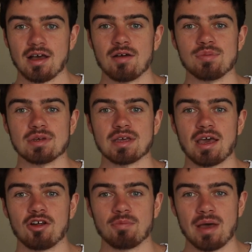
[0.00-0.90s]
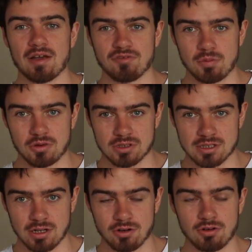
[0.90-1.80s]
of being held back from your
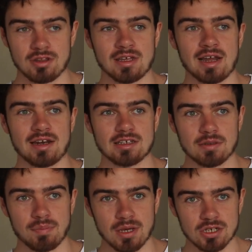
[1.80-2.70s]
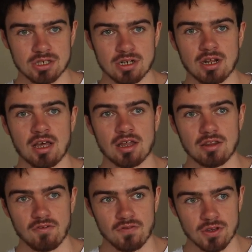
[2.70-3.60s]
stutter, the anticipation,
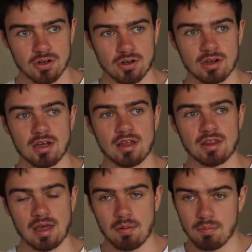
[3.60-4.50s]
the fear, the